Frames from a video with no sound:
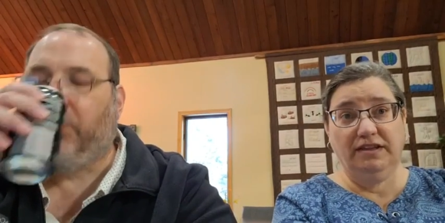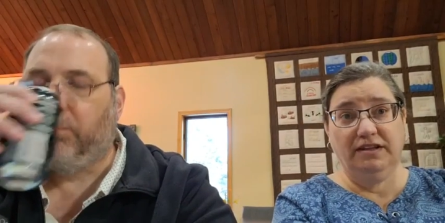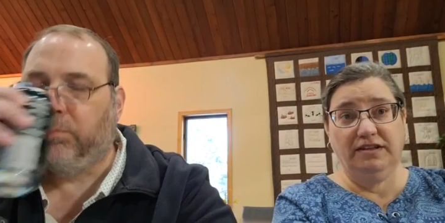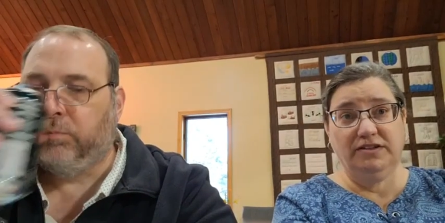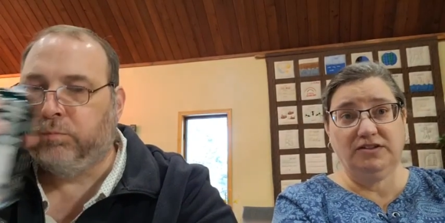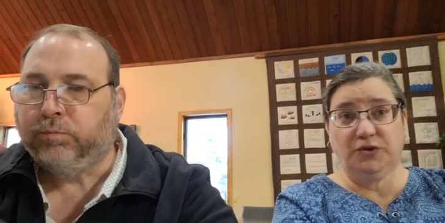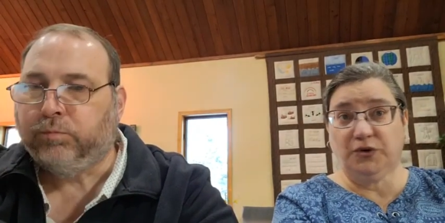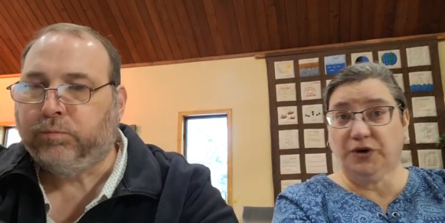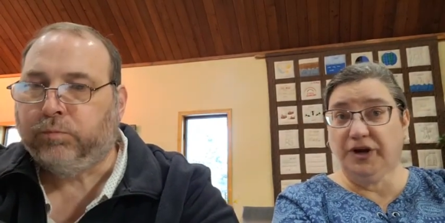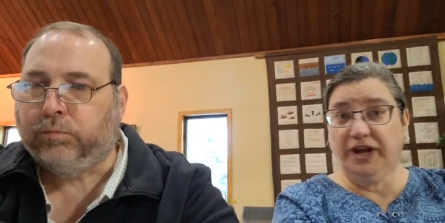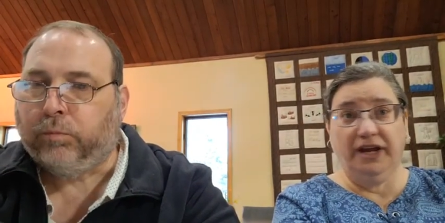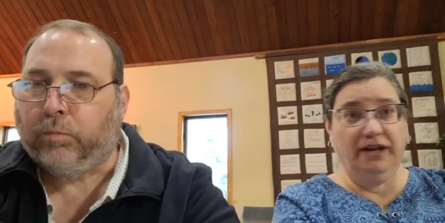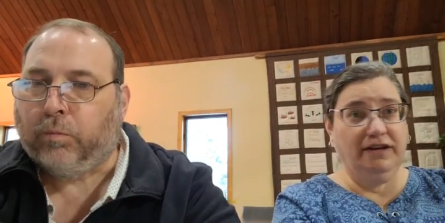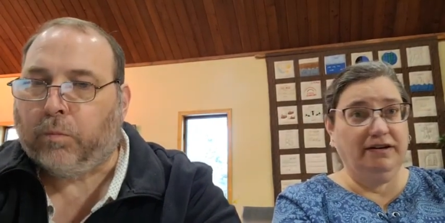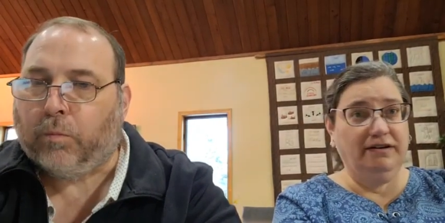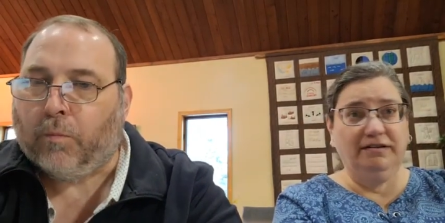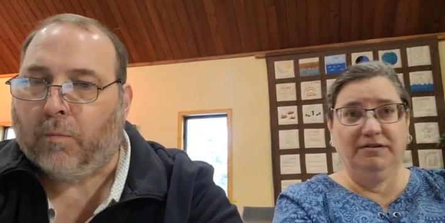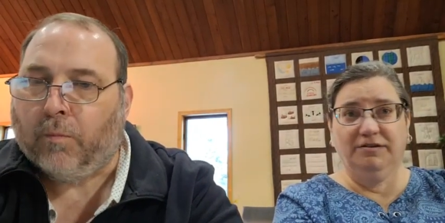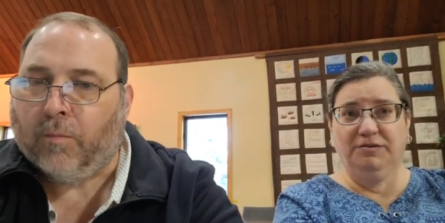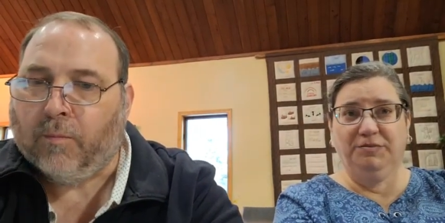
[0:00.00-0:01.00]
Speaker 1: these great
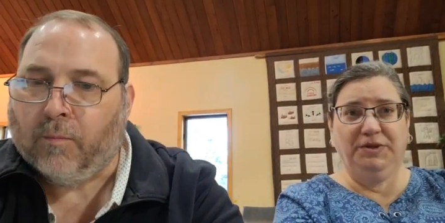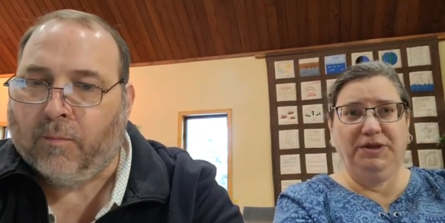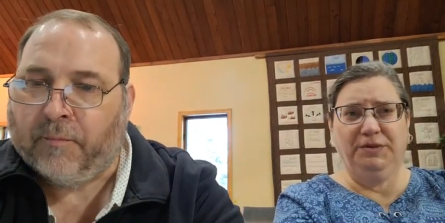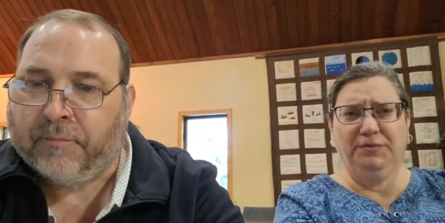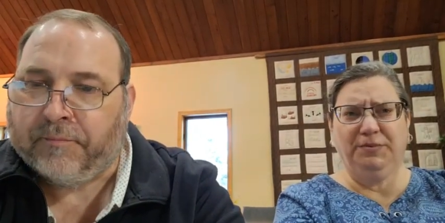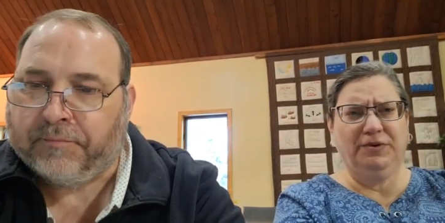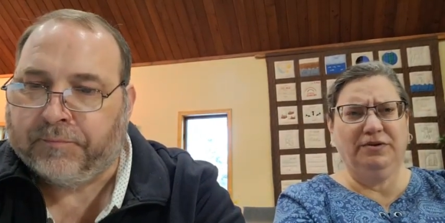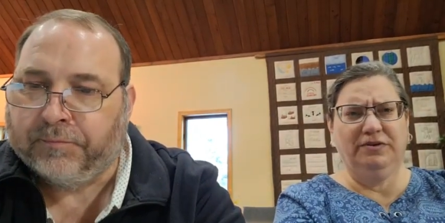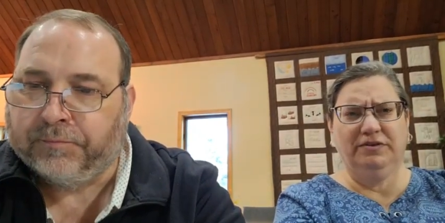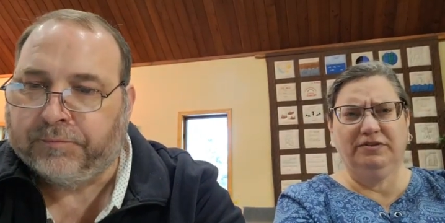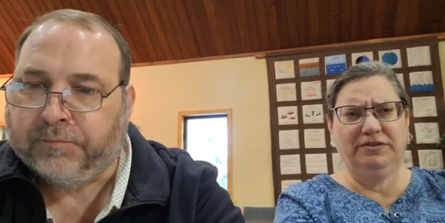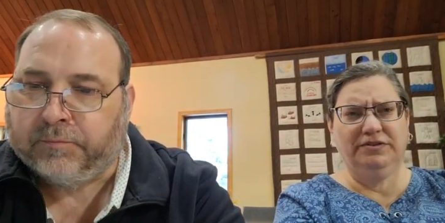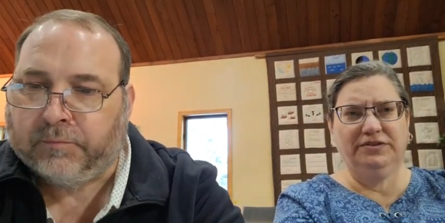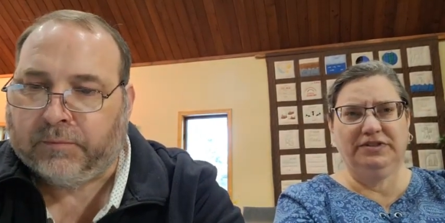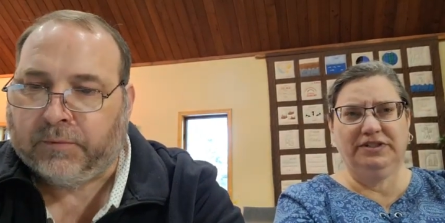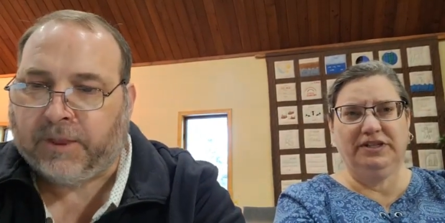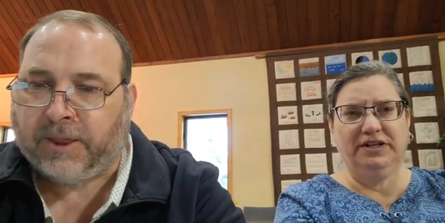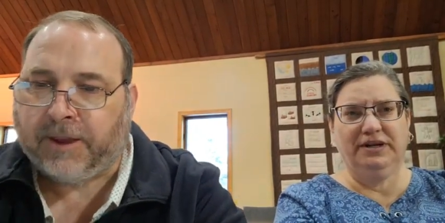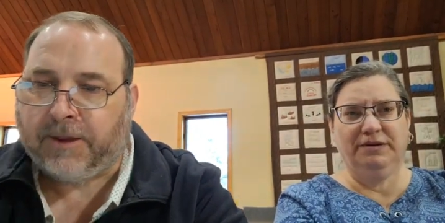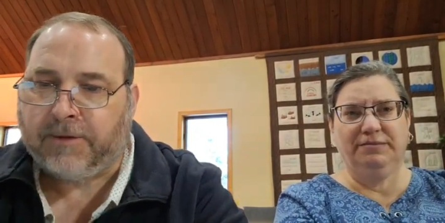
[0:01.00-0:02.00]
people who
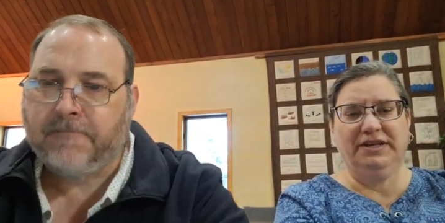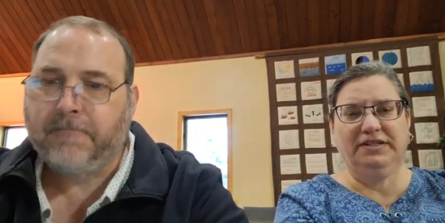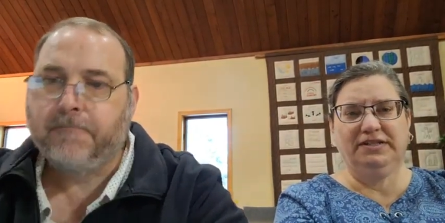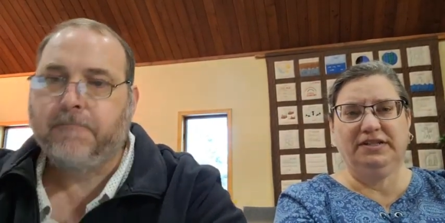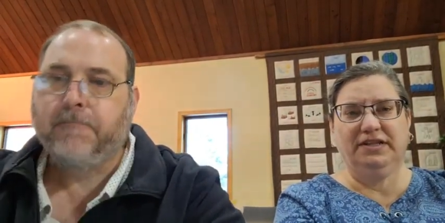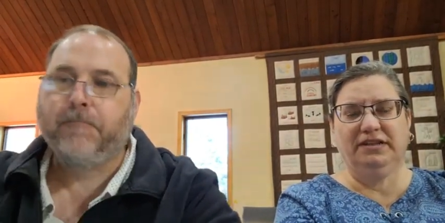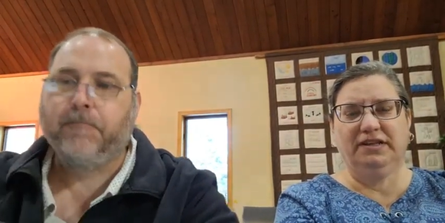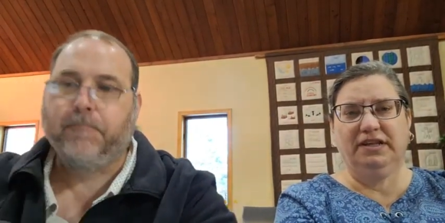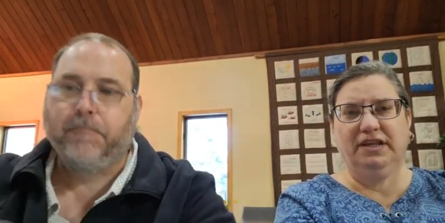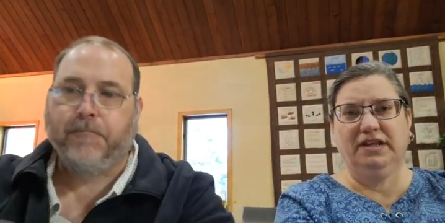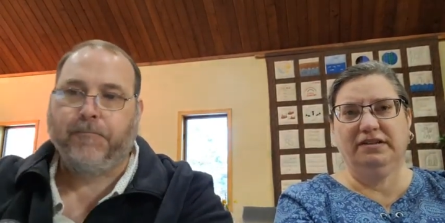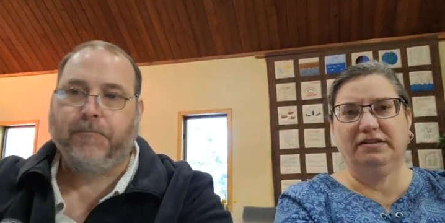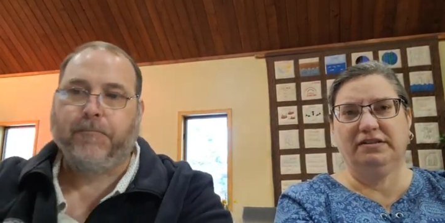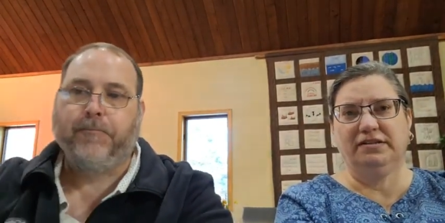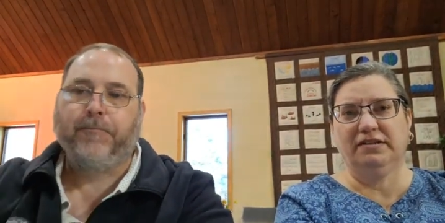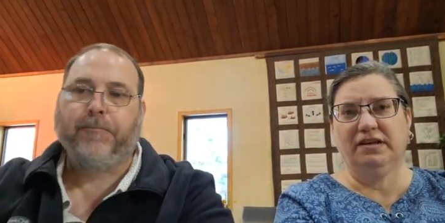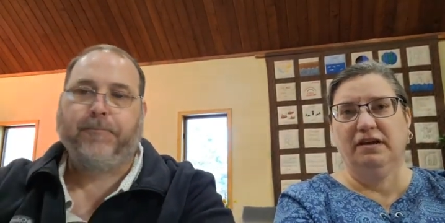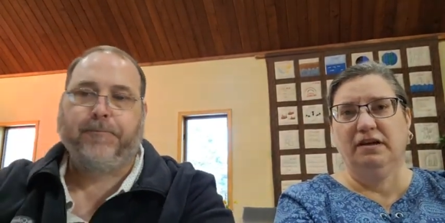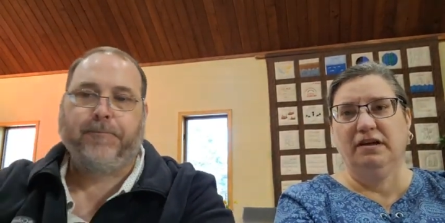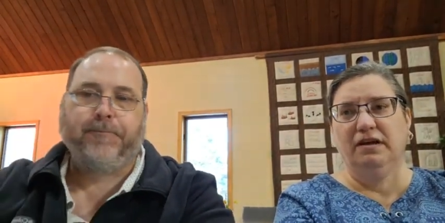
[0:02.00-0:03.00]
did amazing things,